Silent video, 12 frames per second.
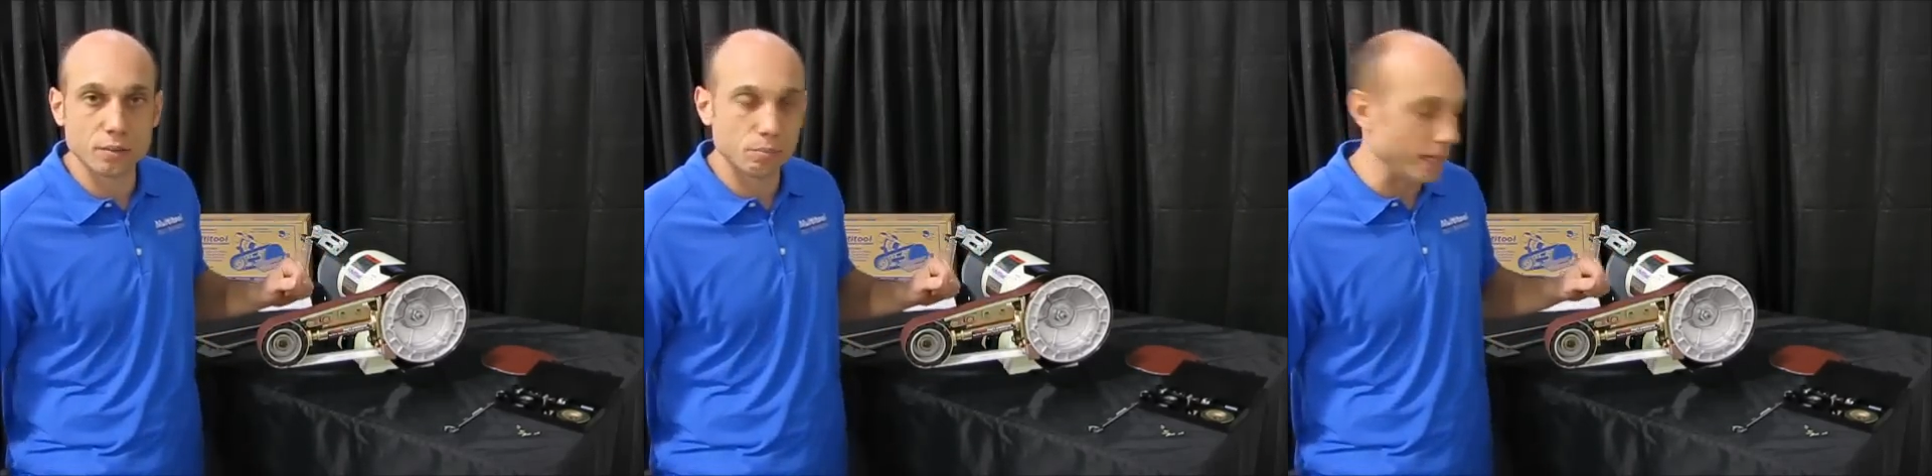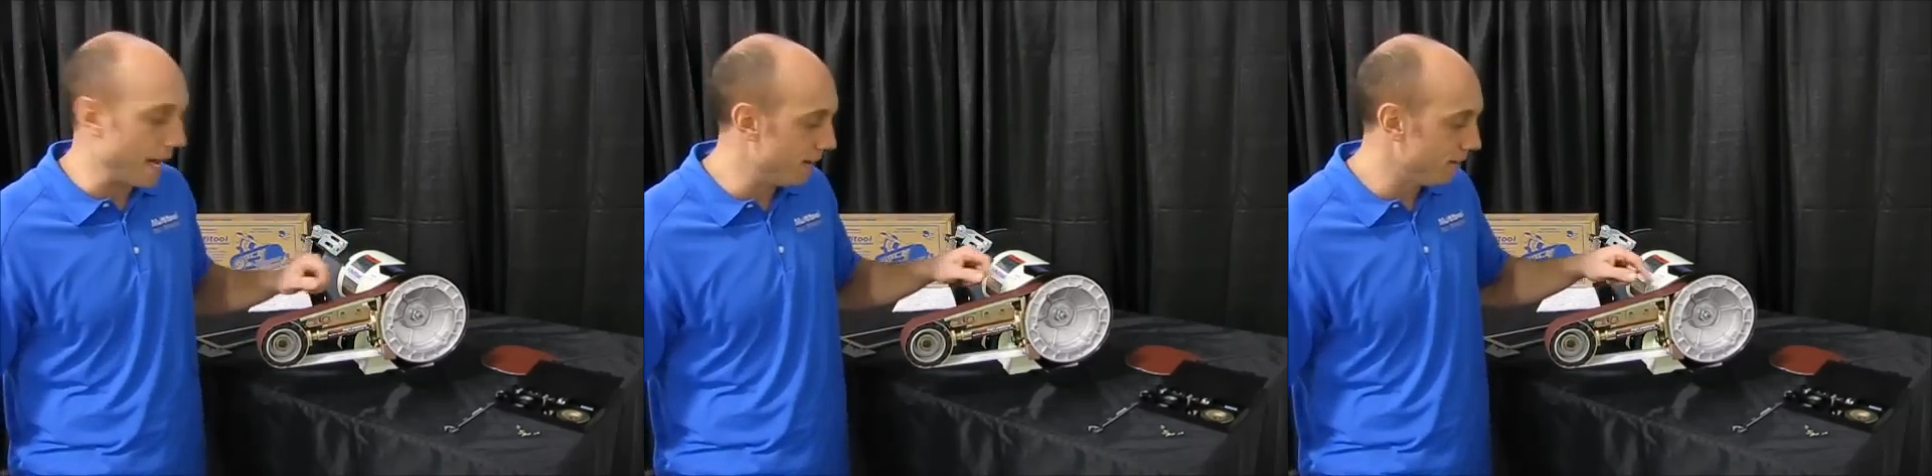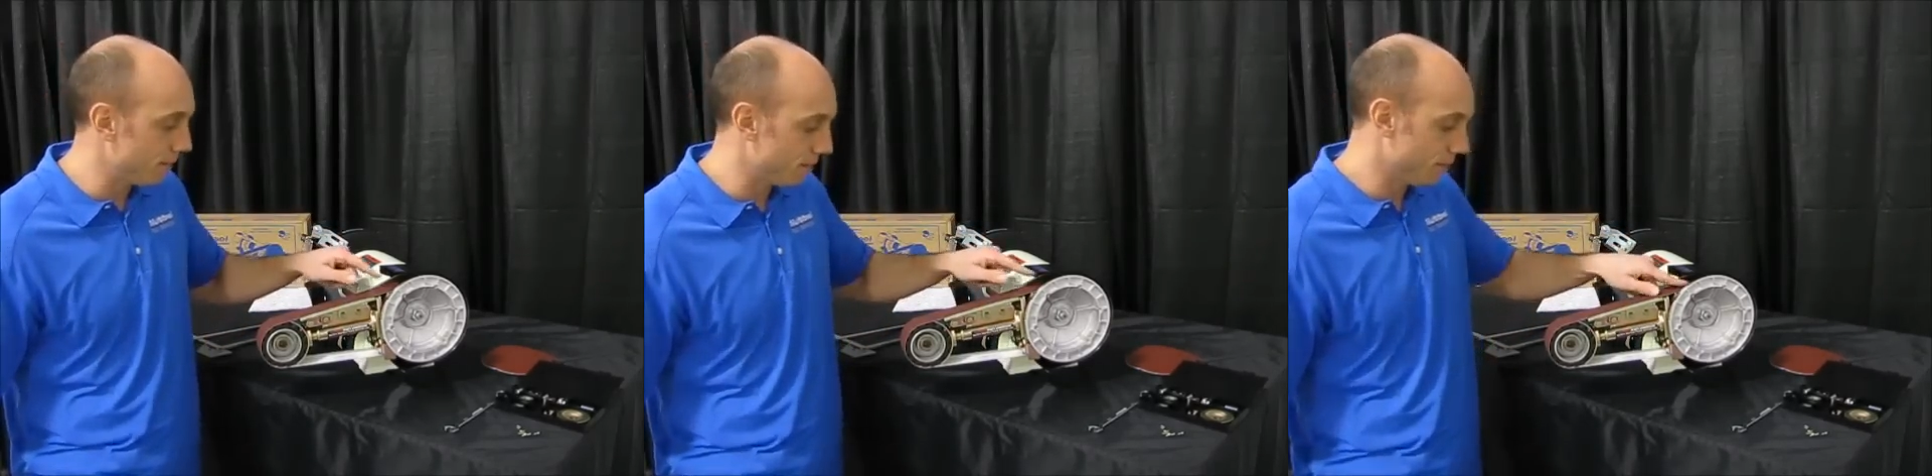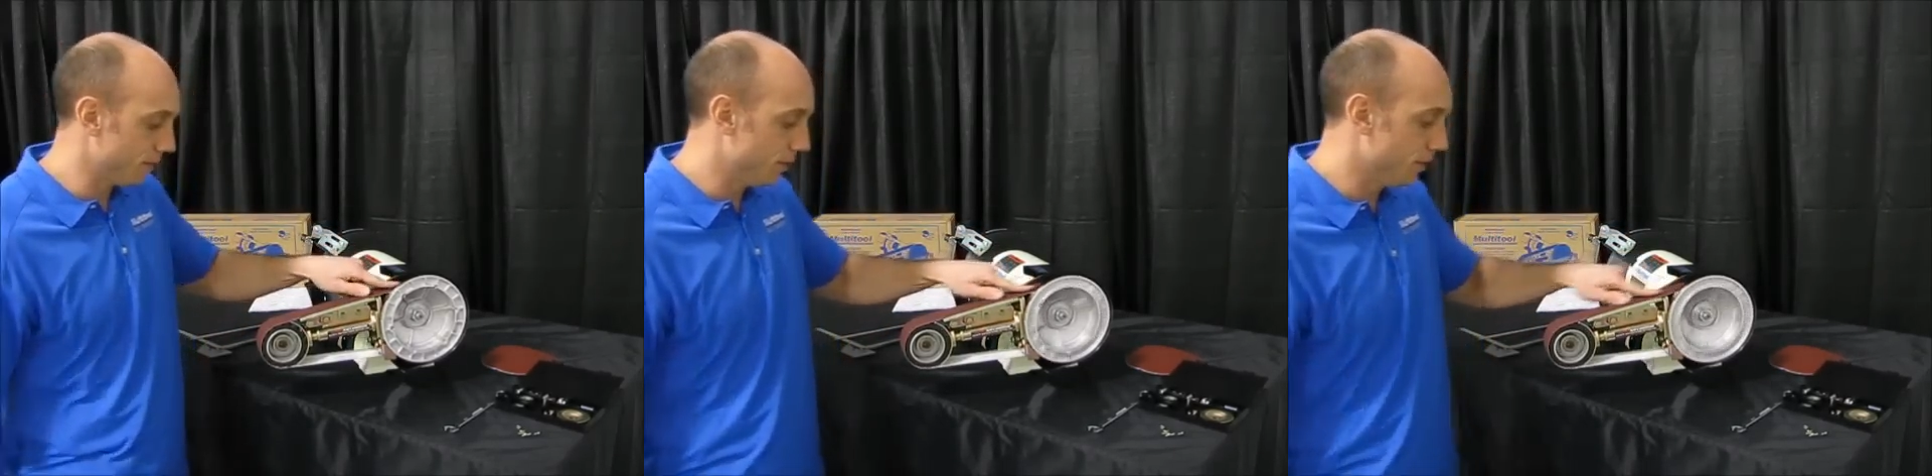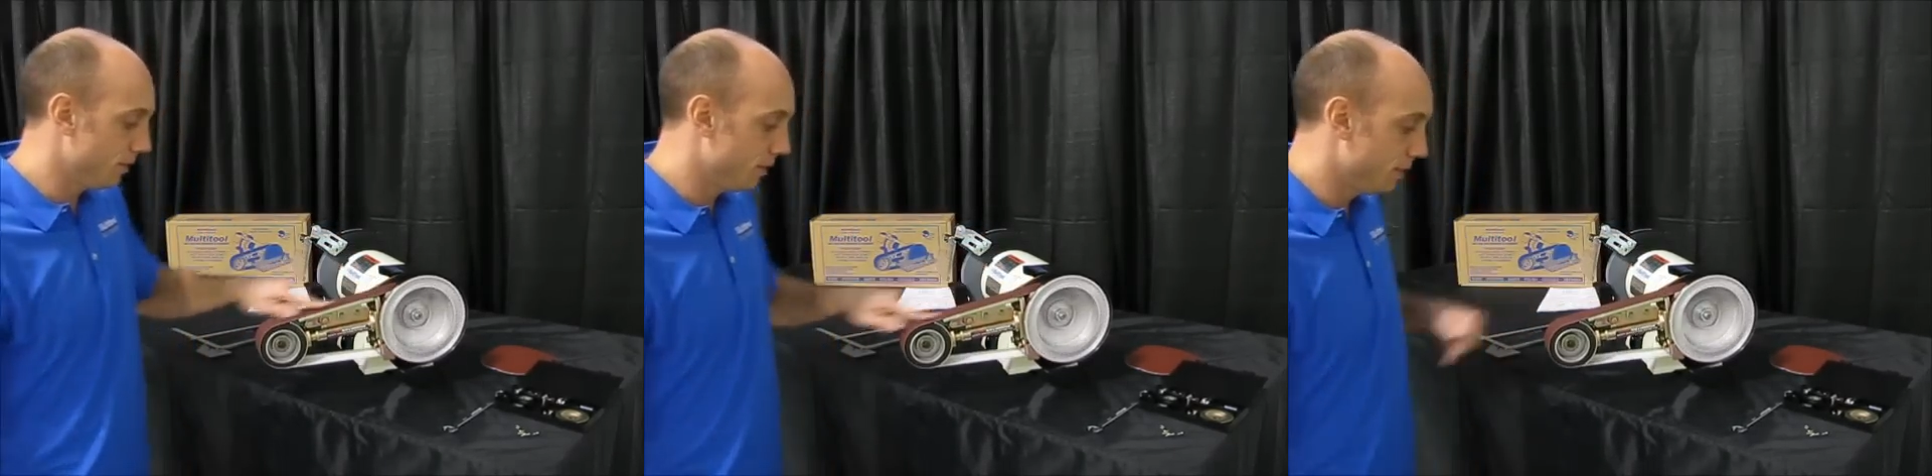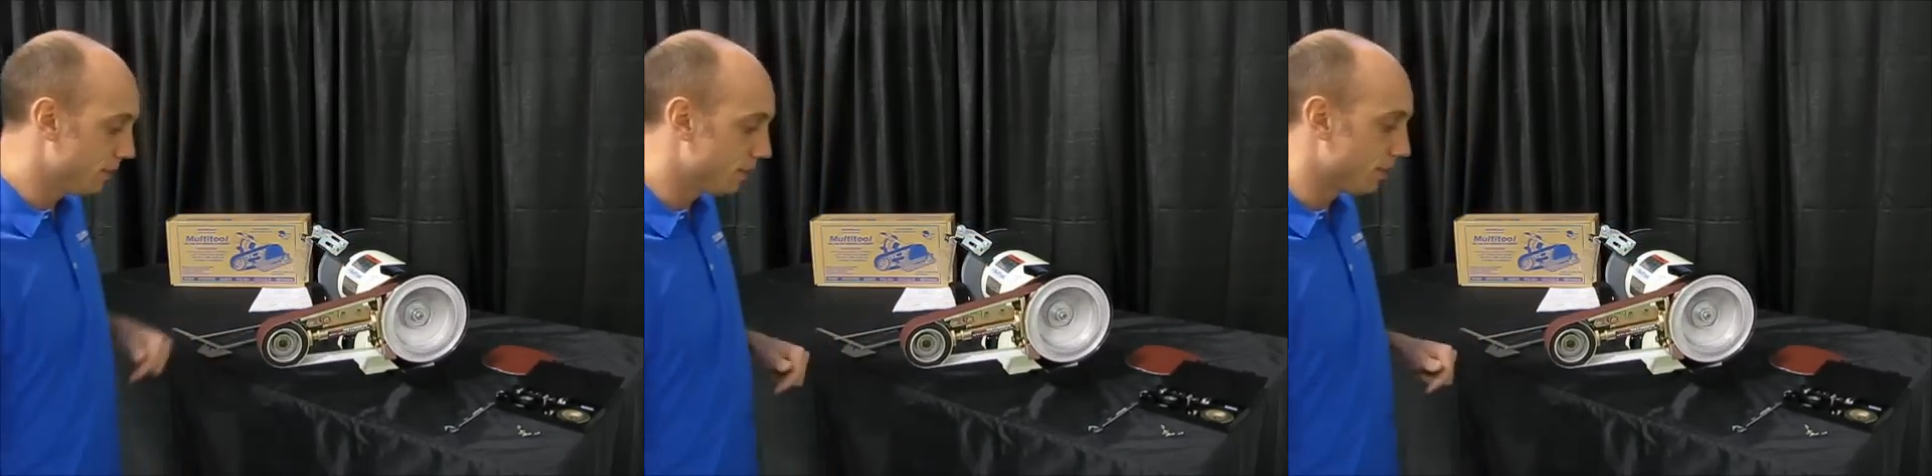platen.
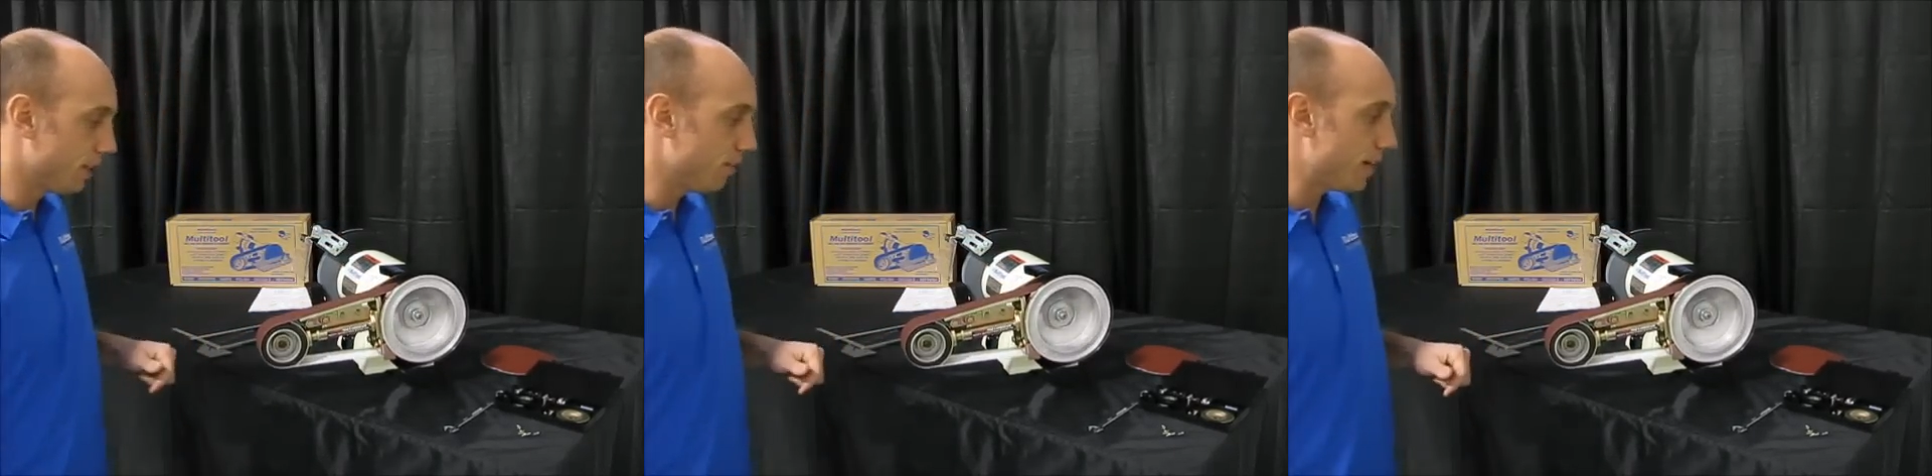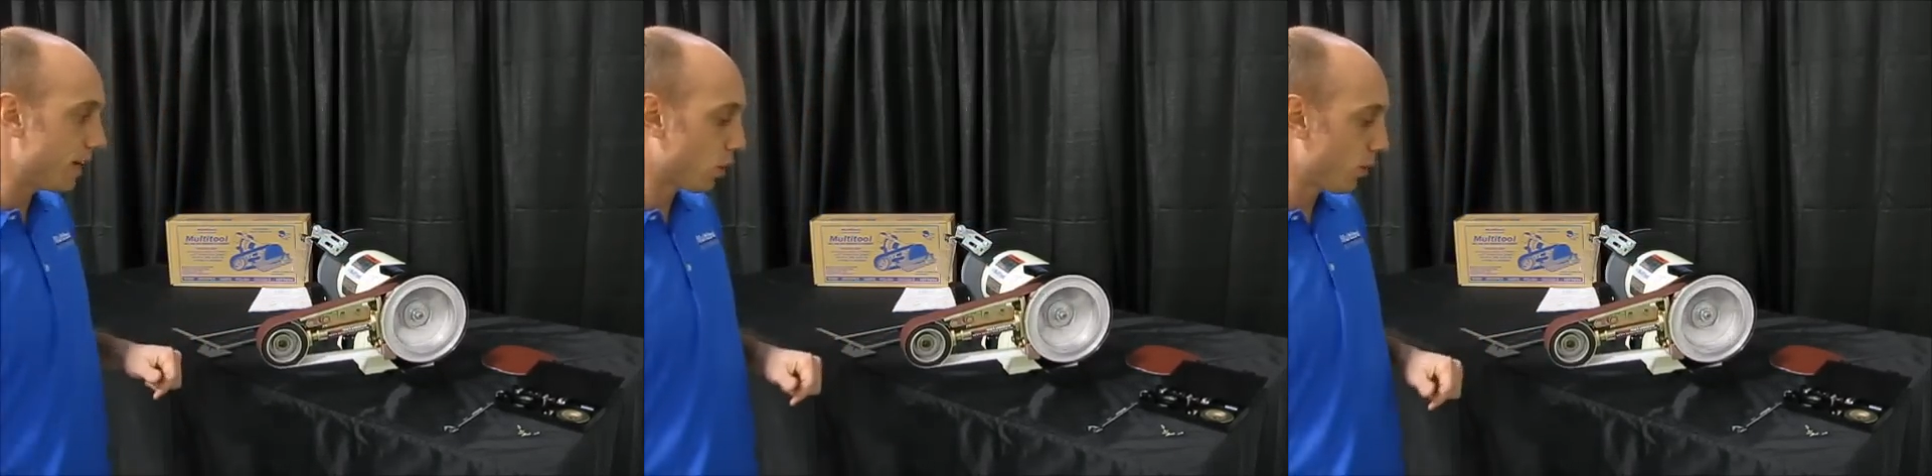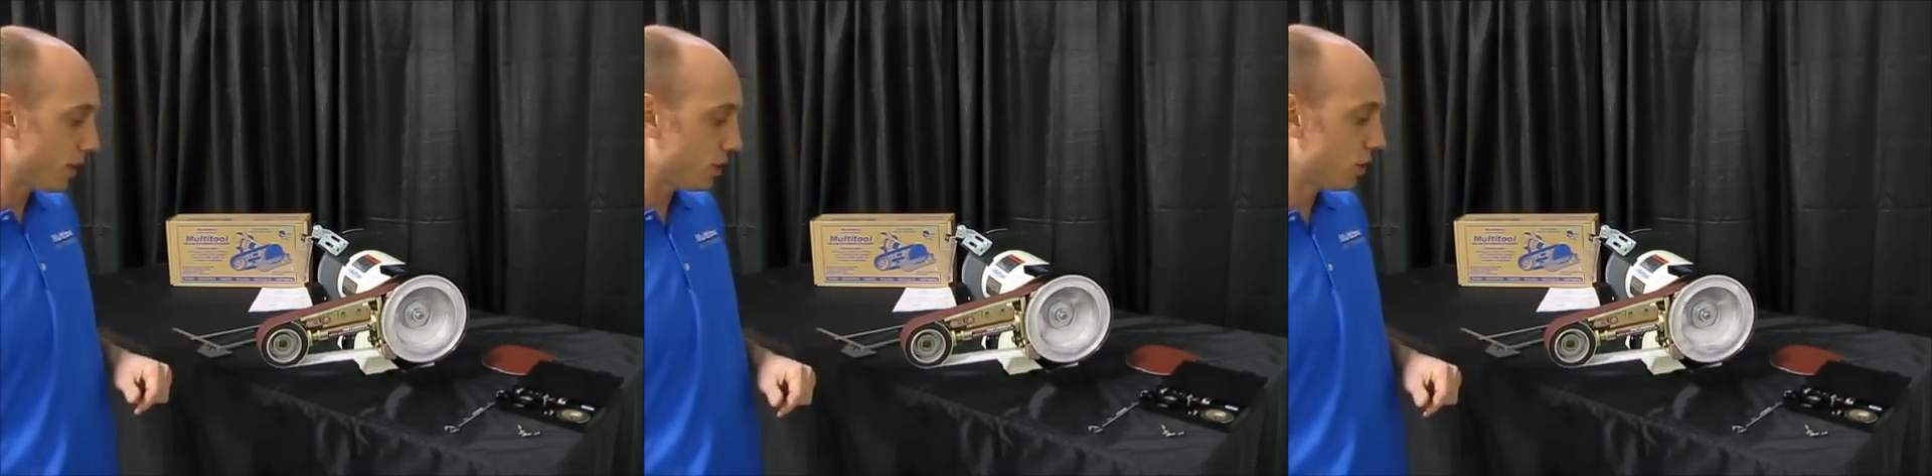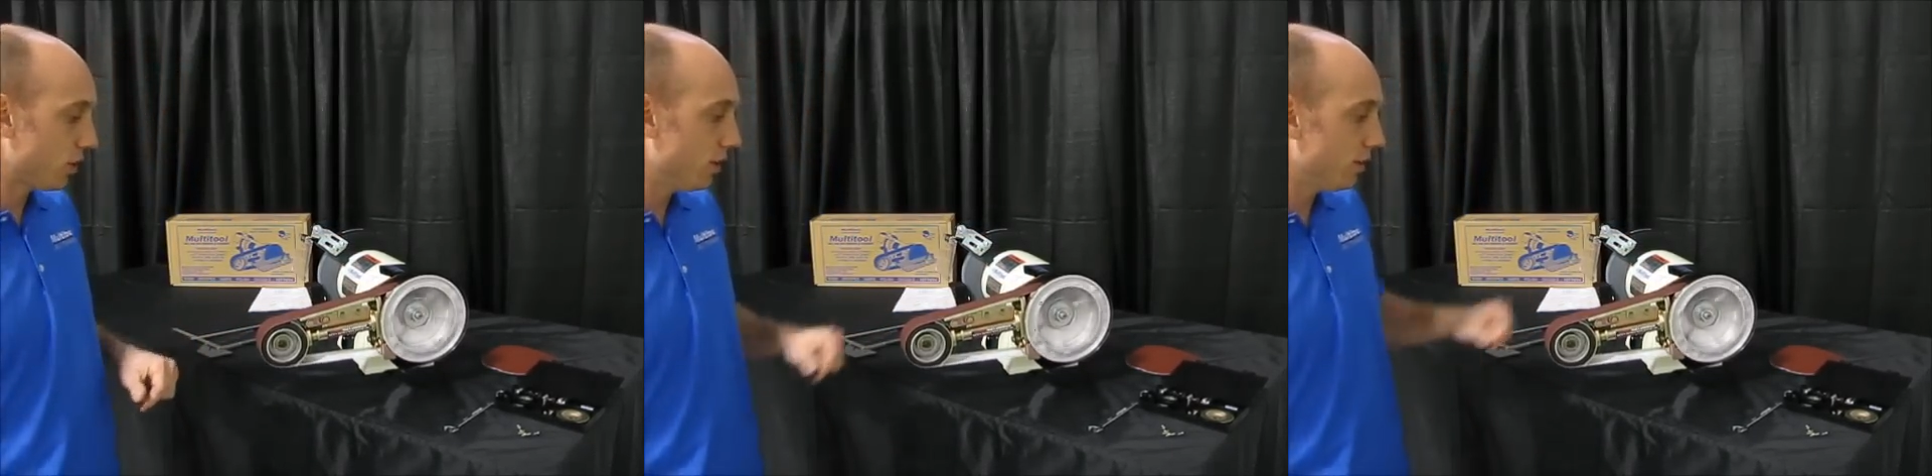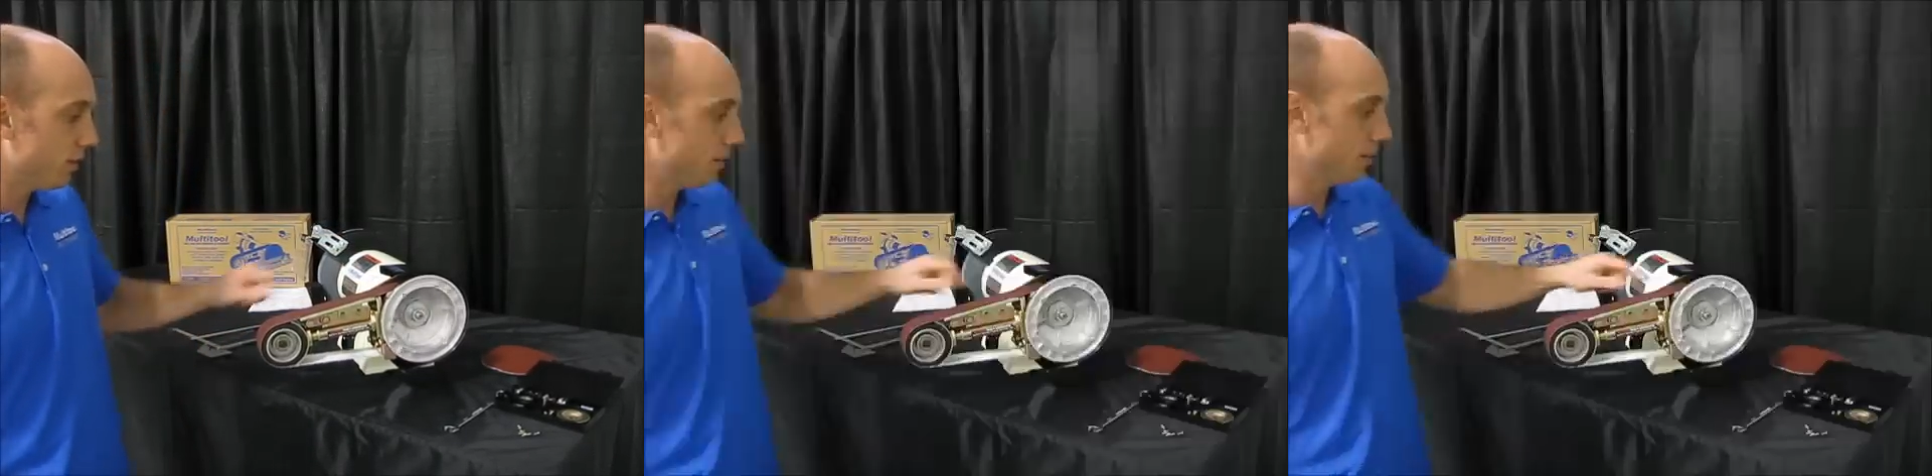Give that a quick turn,